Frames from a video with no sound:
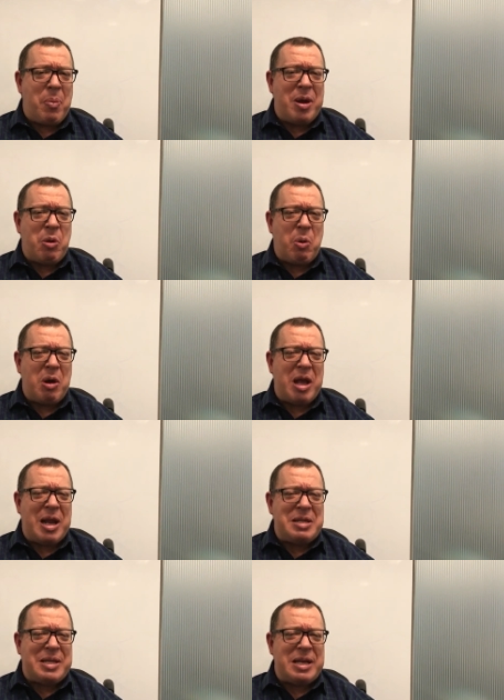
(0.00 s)
But in
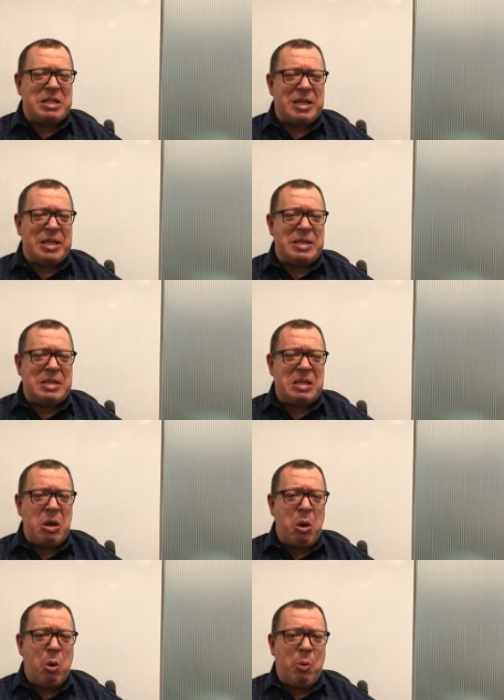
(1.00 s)
organizations,
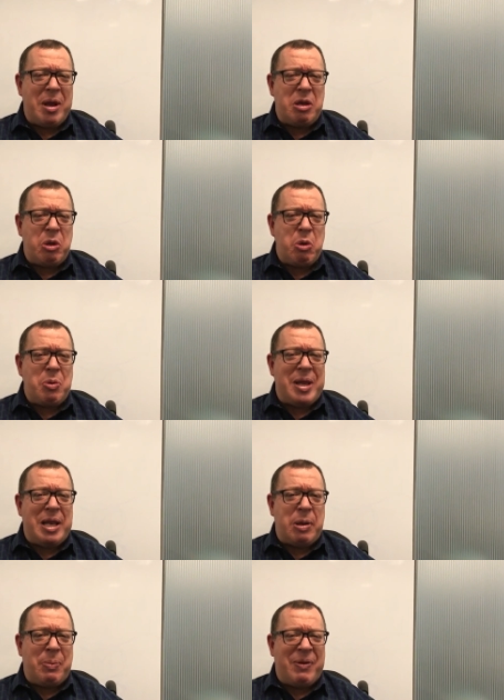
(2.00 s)
we too
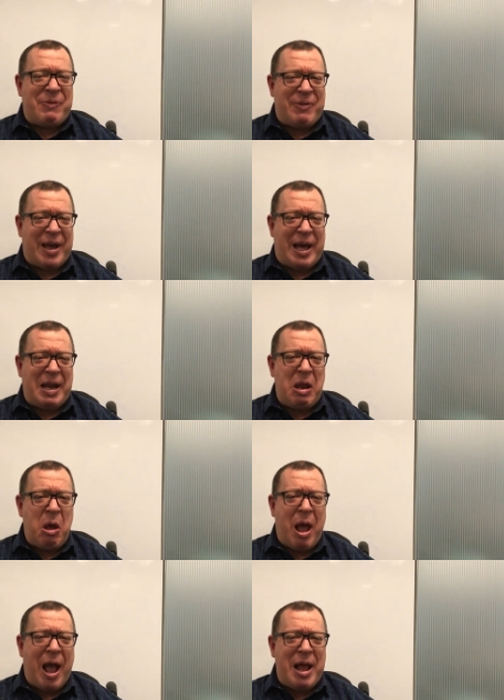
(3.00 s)
need to be fit
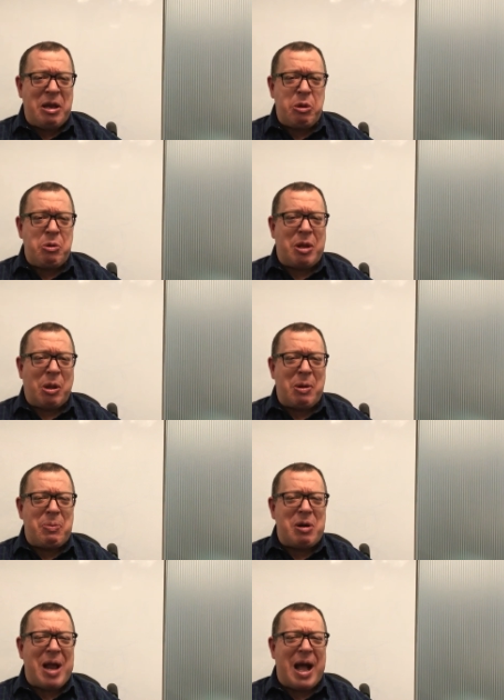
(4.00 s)
and do
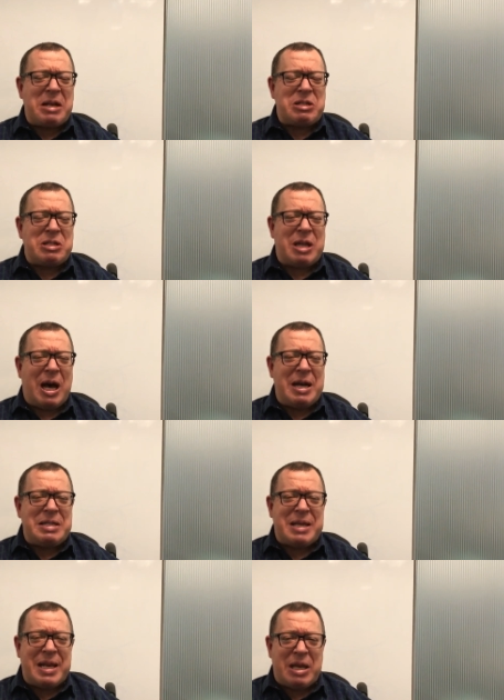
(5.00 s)
deliberate
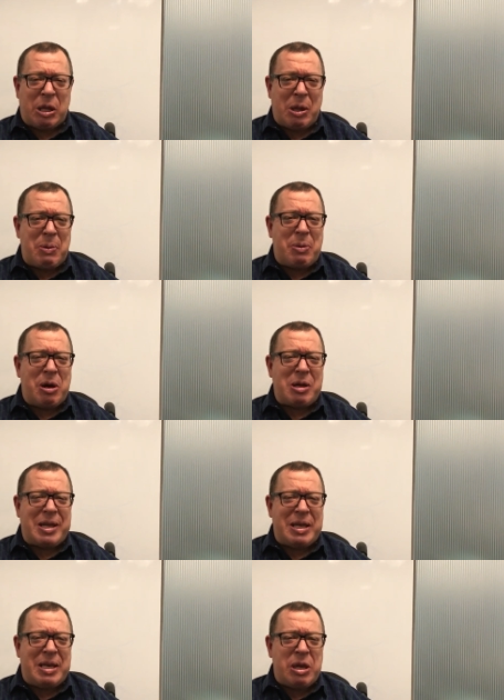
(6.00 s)
exercise and deliberate
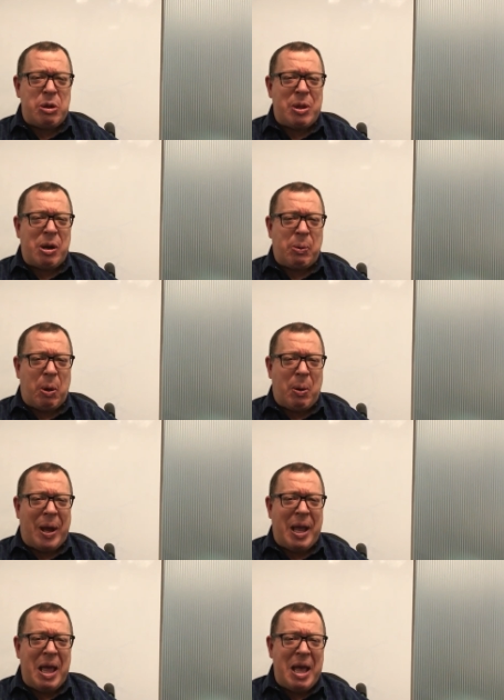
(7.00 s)
continually
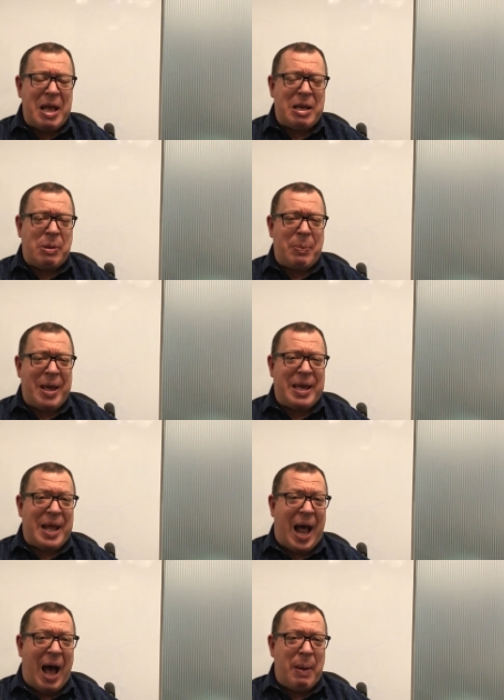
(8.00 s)
growing to make
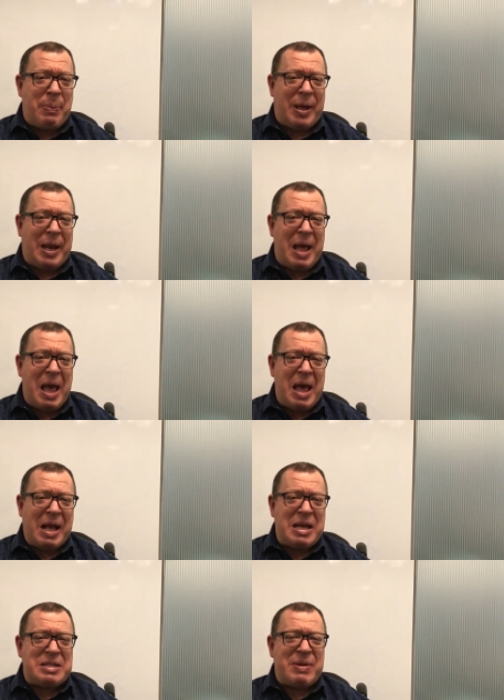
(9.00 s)
it happen.
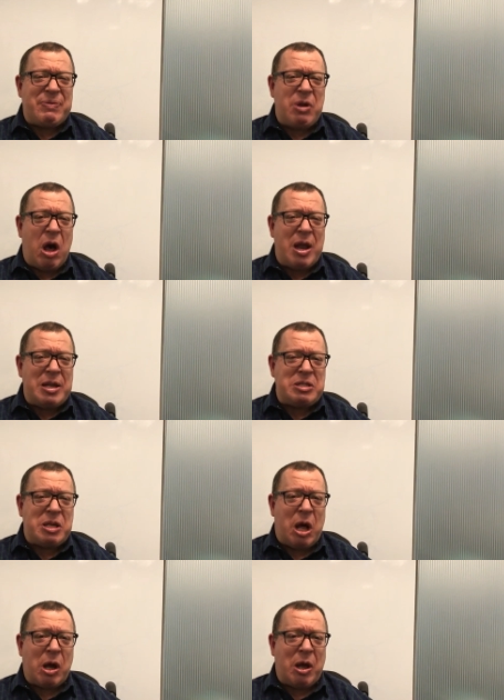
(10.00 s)
Because if not, it's
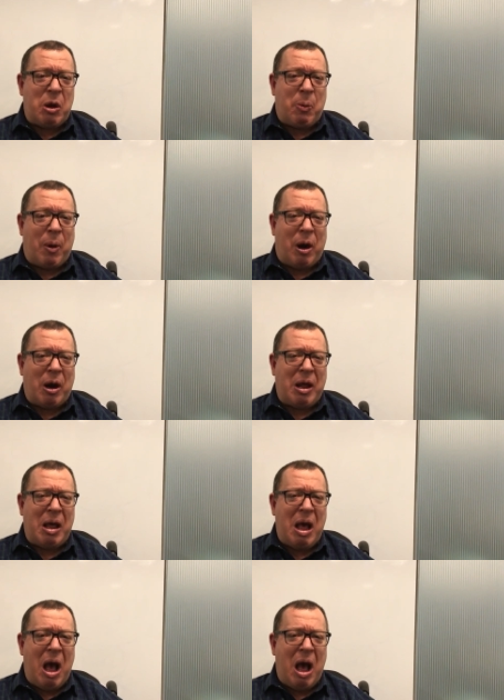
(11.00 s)
not going to work.